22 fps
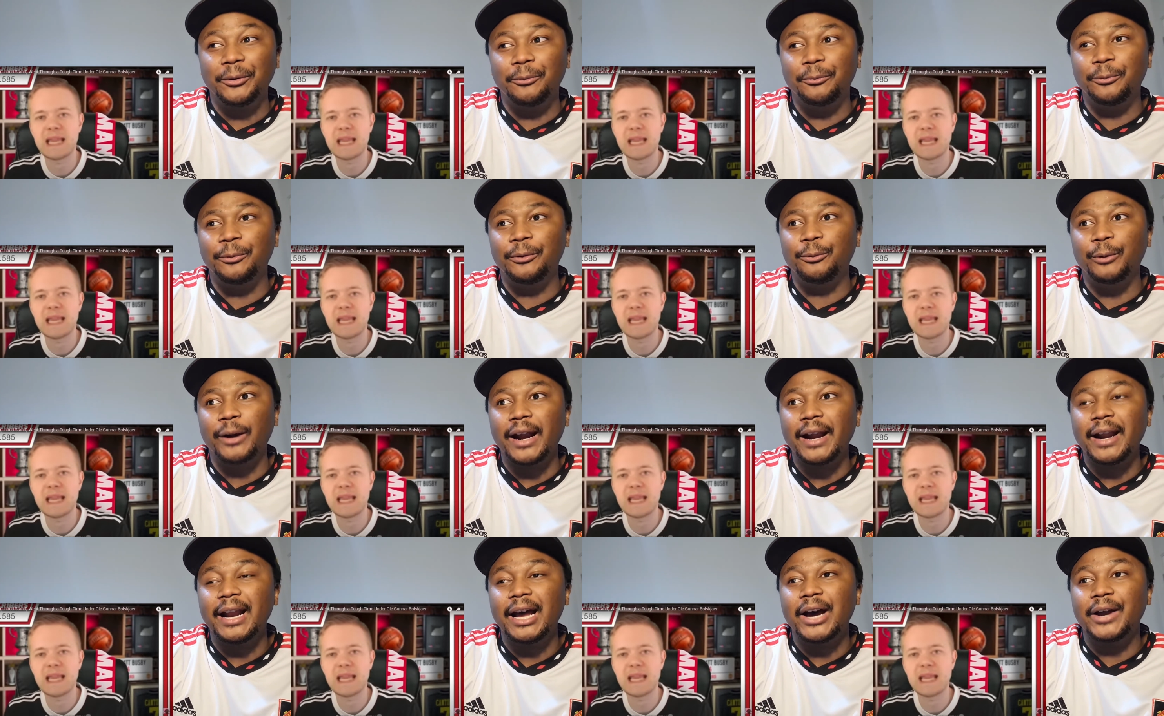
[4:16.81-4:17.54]
Speaker 1: You,
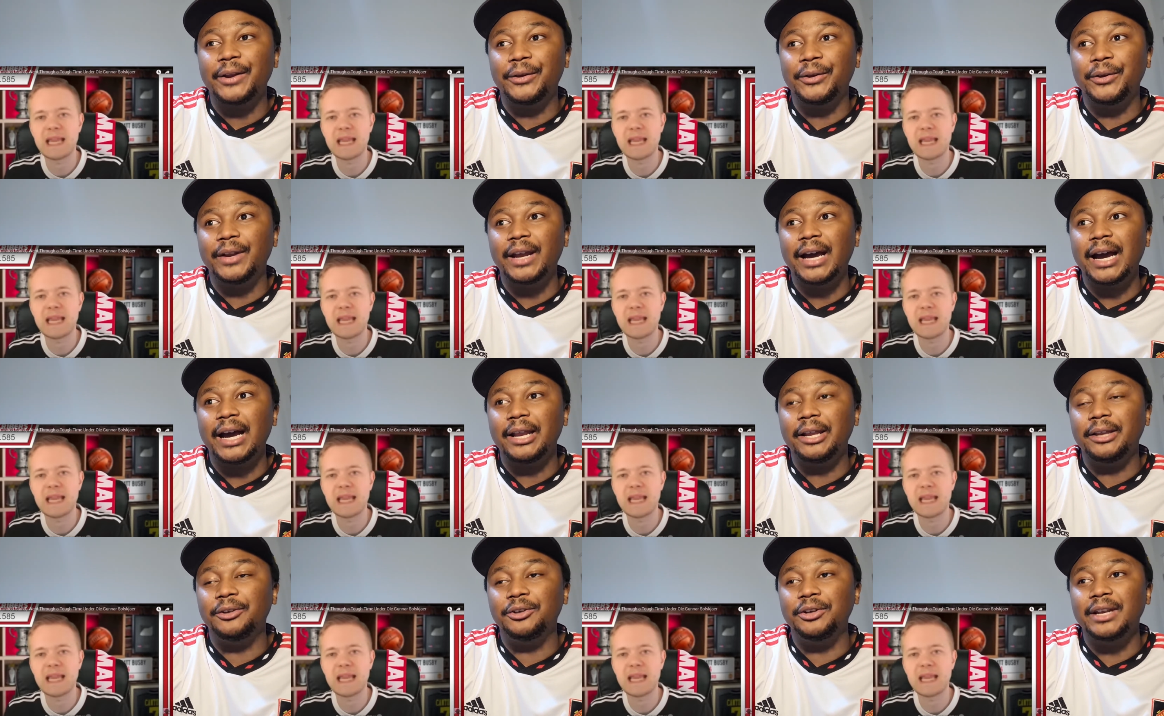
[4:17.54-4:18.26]
right now,
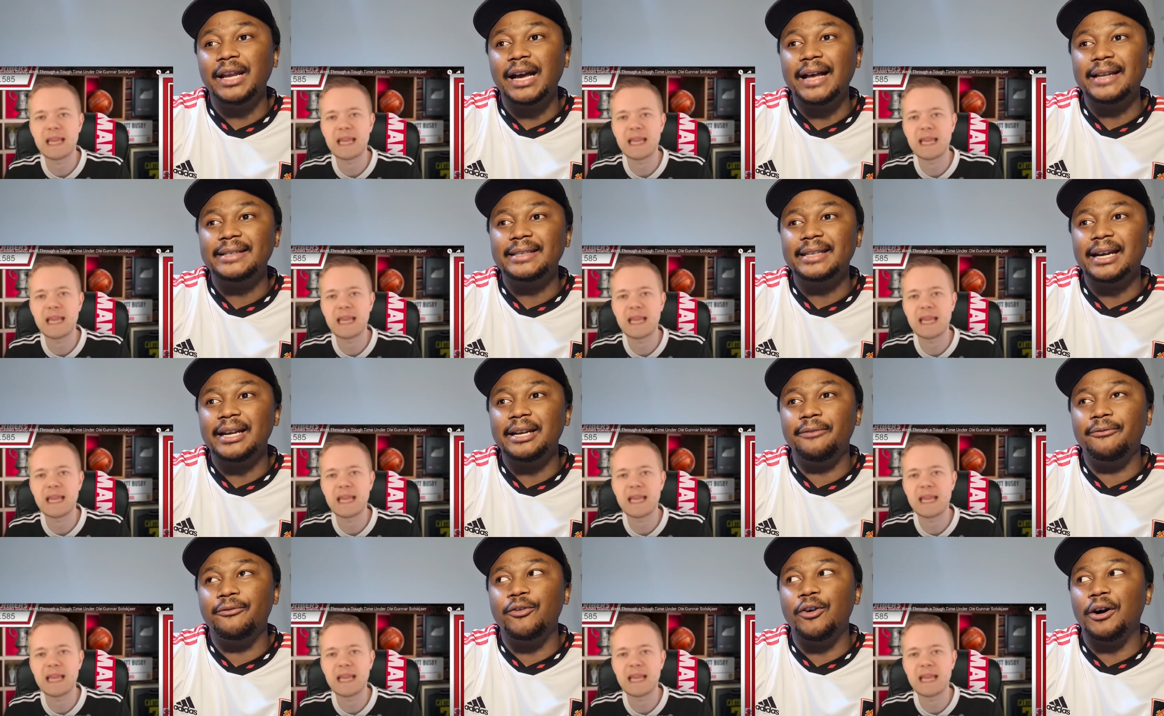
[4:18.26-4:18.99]
United United
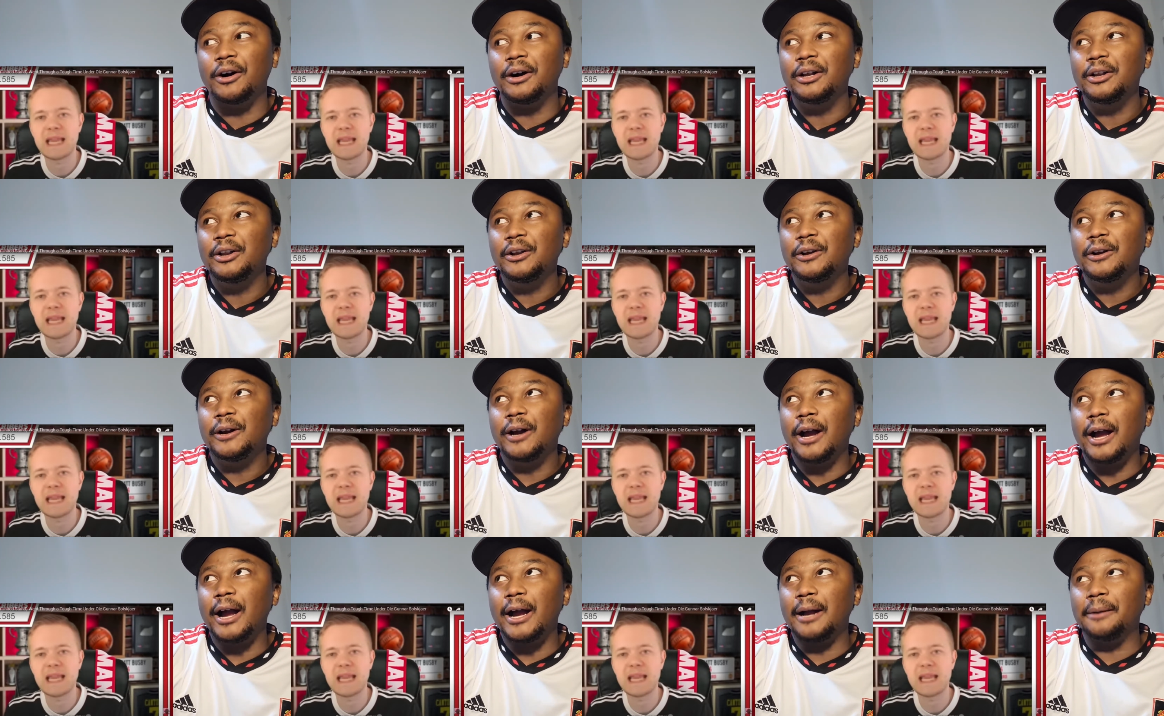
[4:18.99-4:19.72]
stand have got
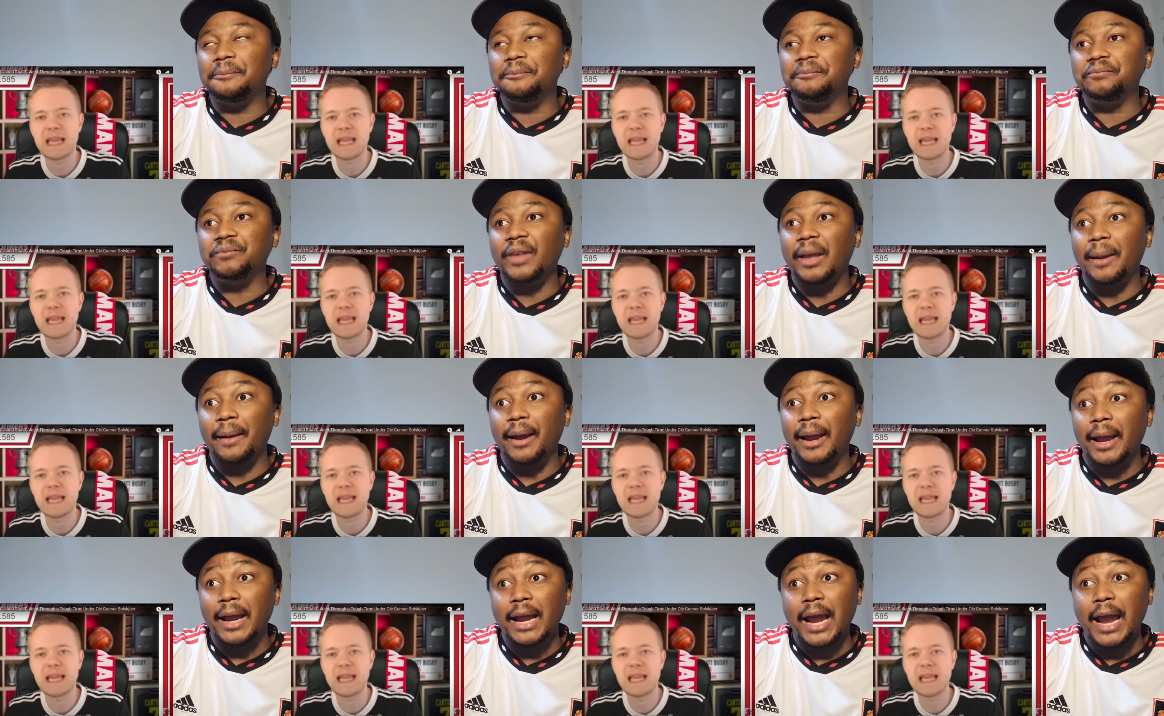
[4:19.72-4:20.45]
um a,
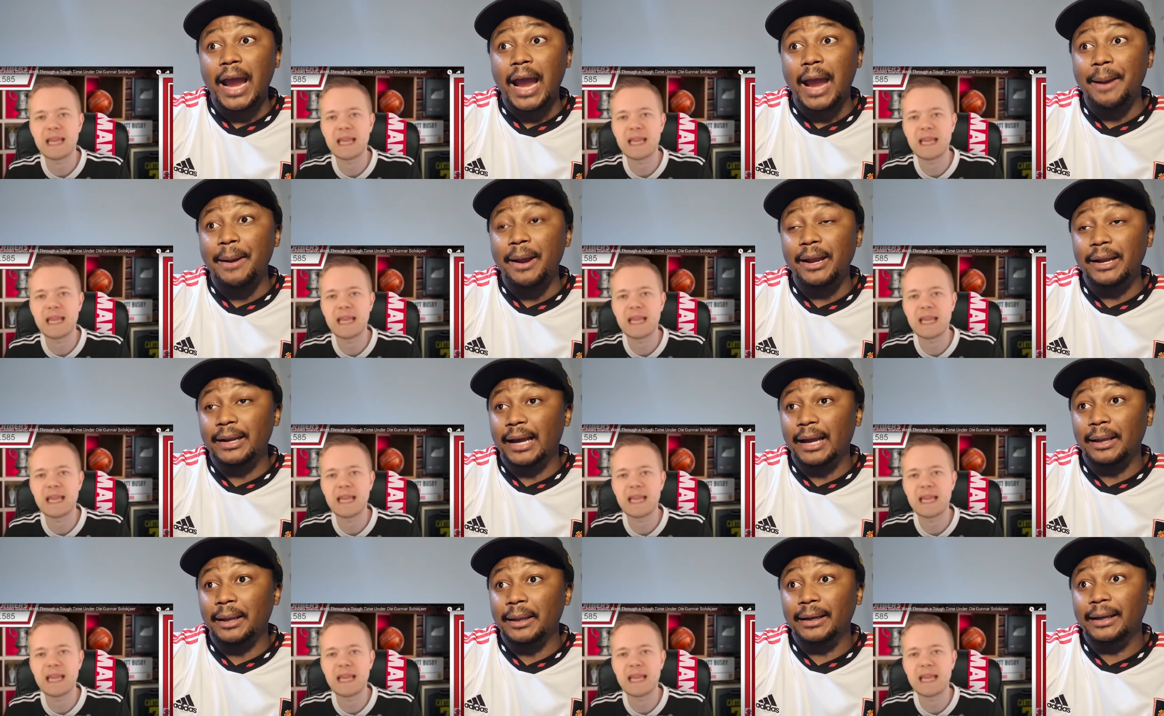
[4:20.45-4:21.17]
a, a,
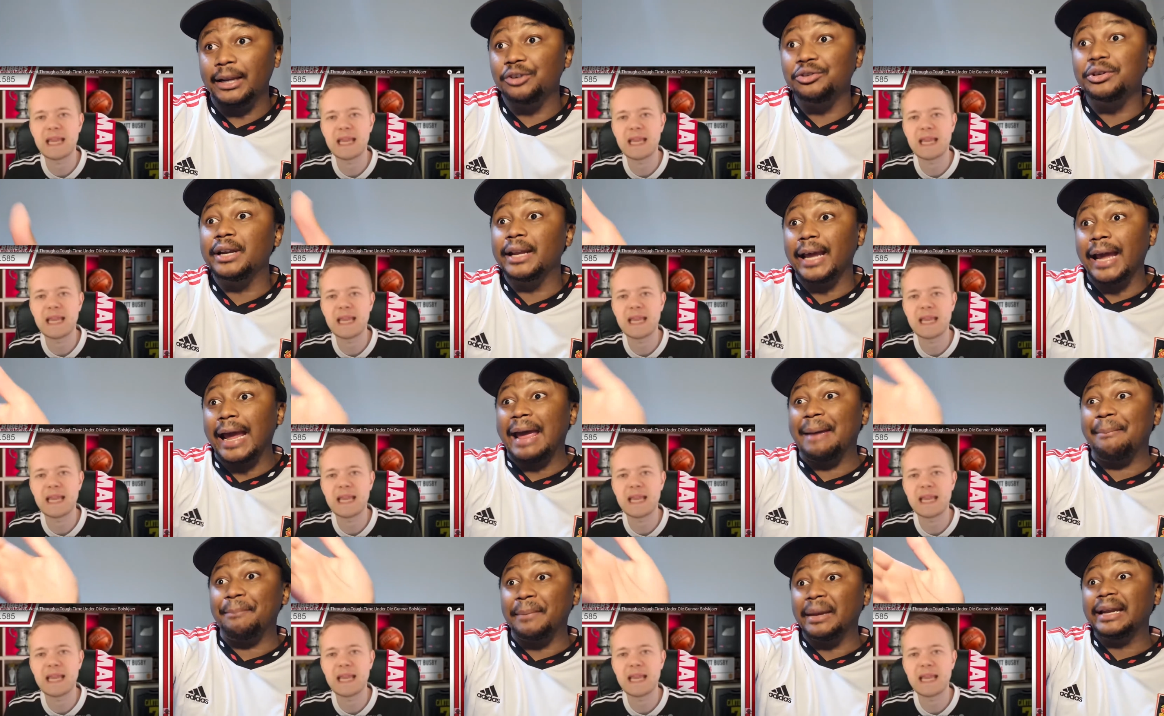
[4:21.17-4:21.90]
like literally
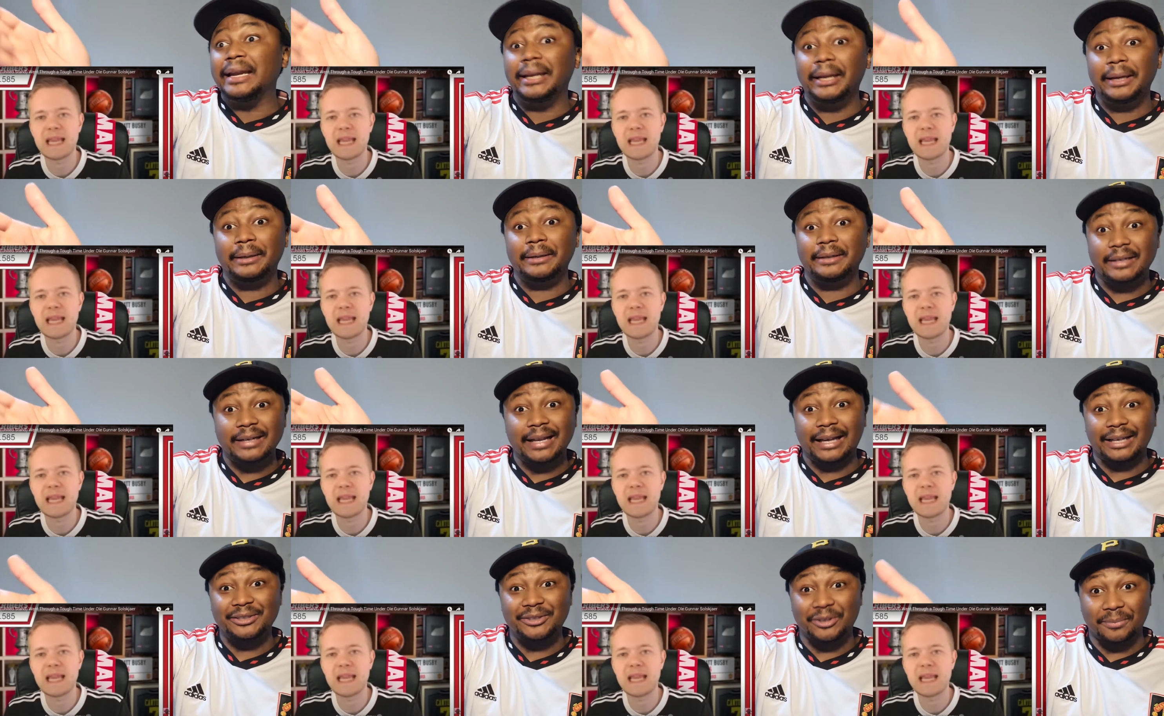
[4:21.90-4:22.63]
a million
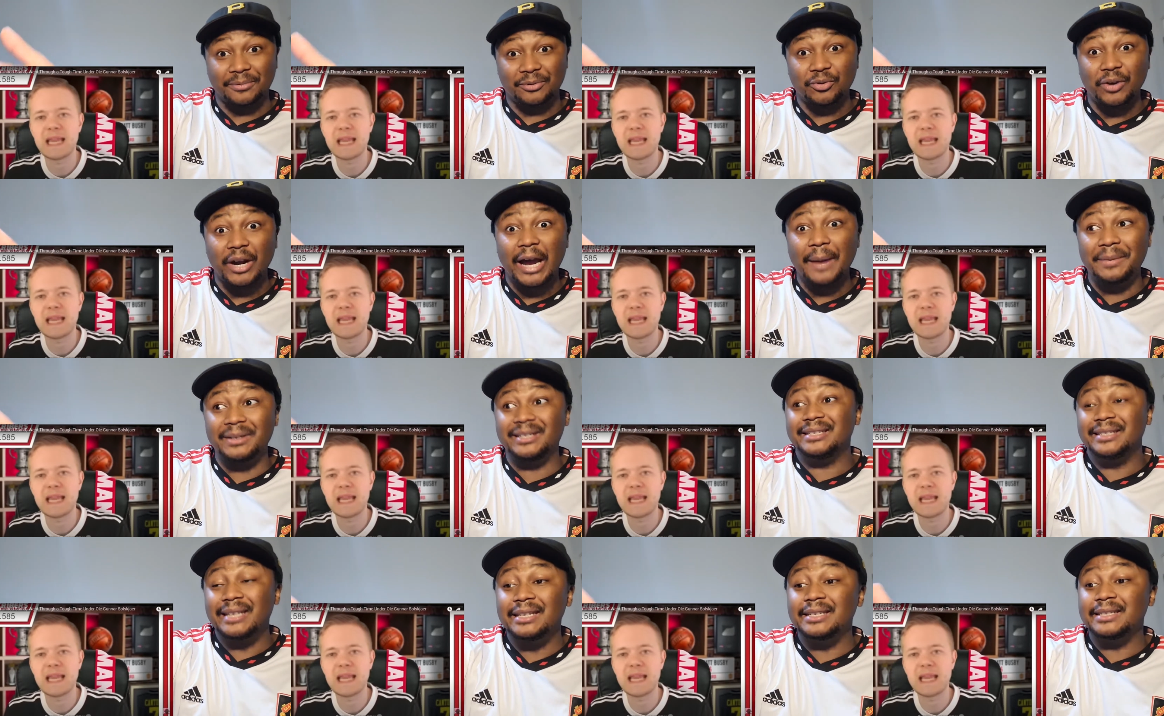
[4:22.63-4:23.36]
like
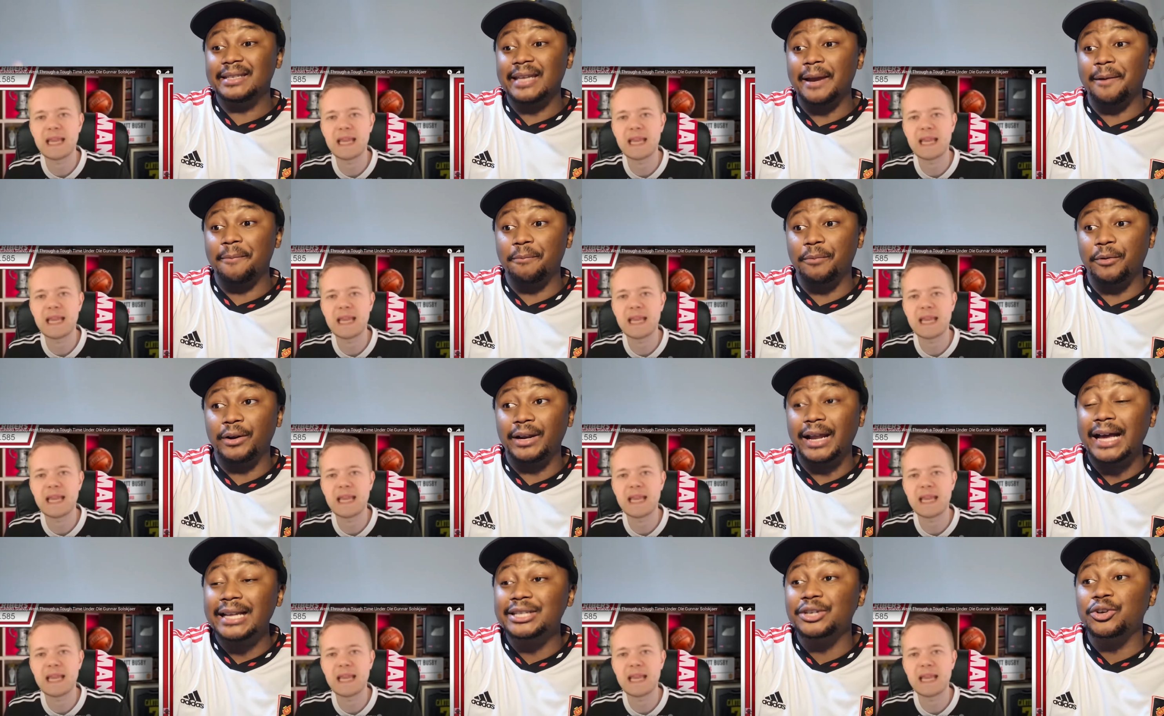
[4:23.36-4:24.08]
subscribers since then
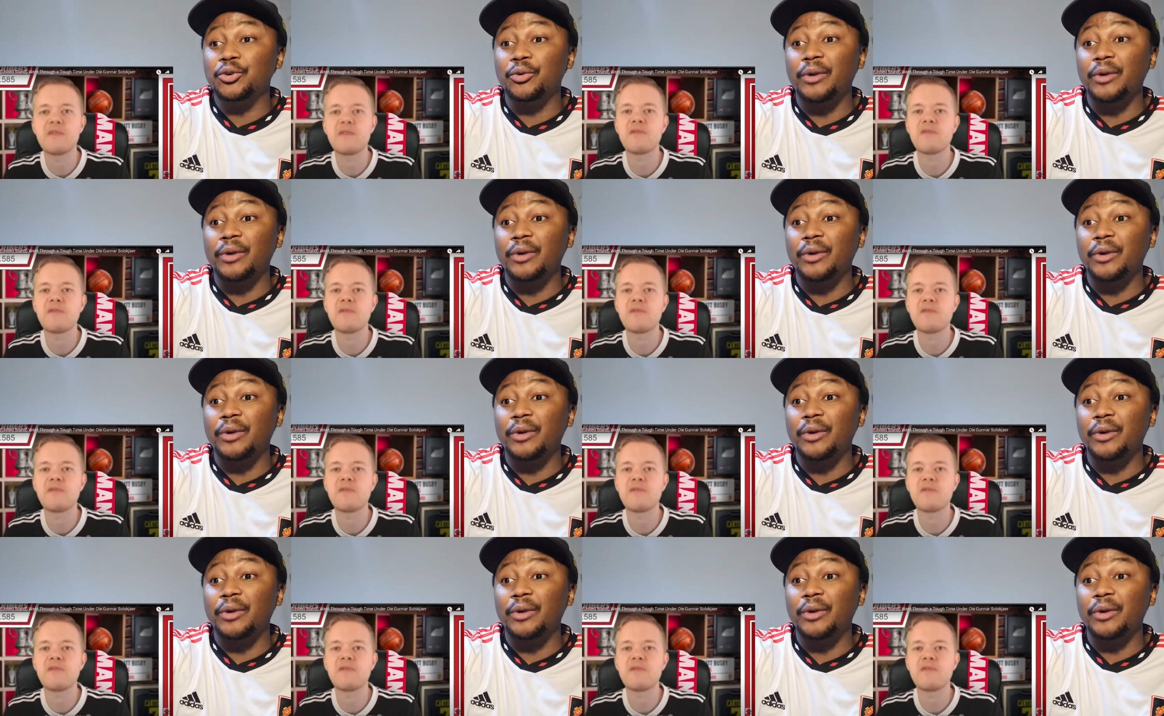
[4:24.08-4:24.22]
bro that's